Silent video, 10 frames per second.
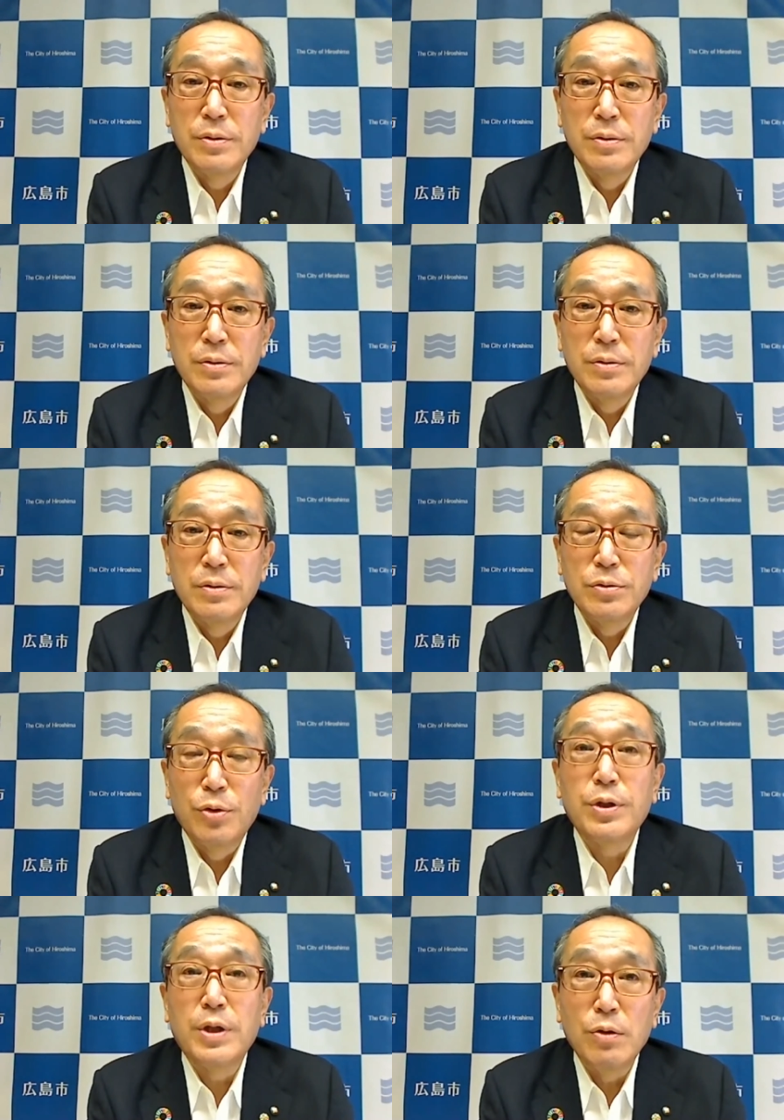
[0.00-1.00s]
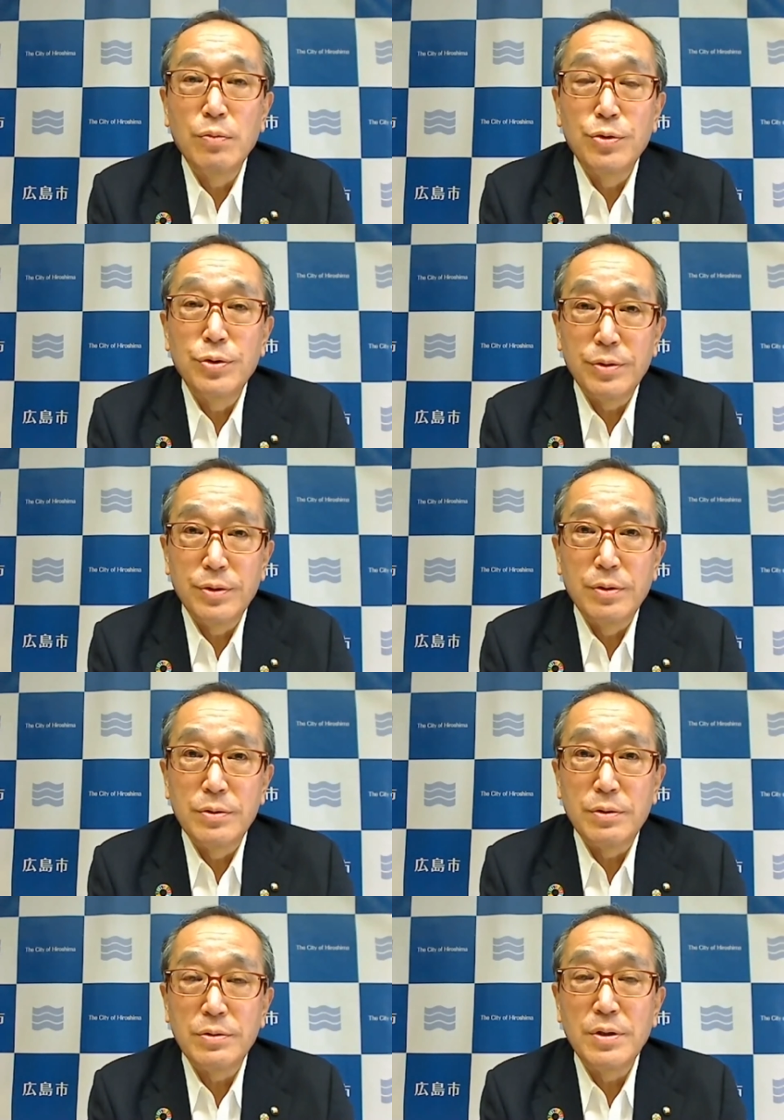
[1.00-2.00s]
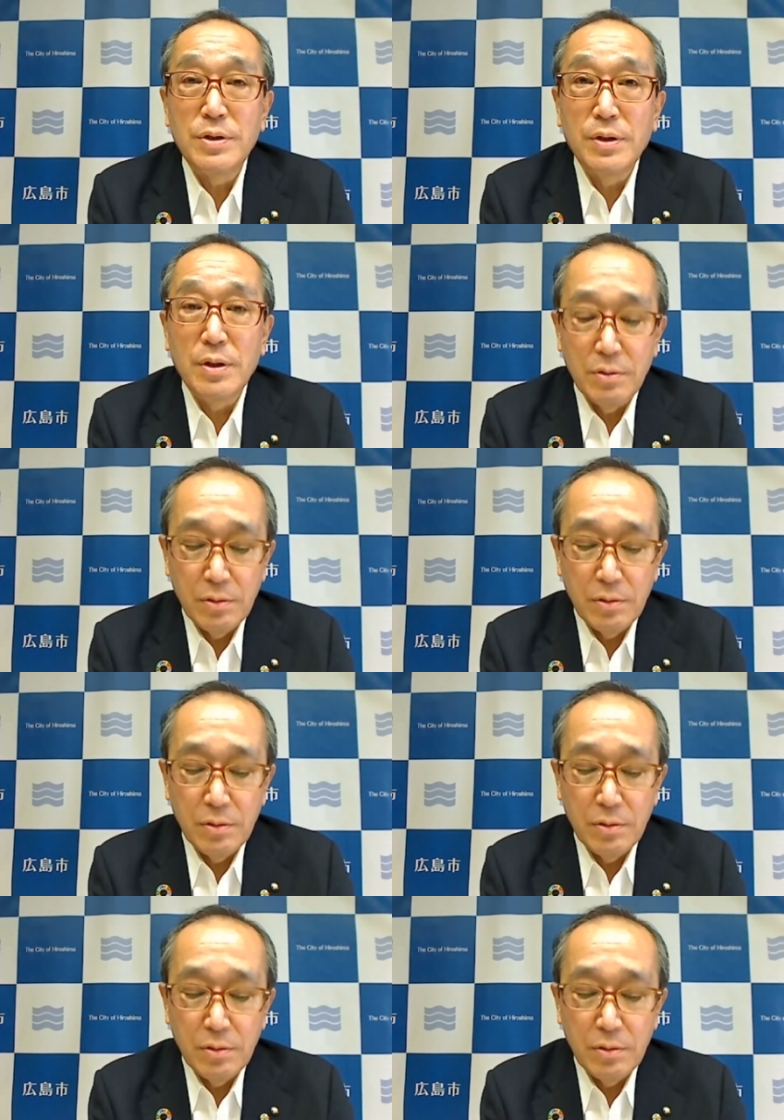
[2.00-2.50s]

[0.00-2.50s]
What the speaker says: specific measures. The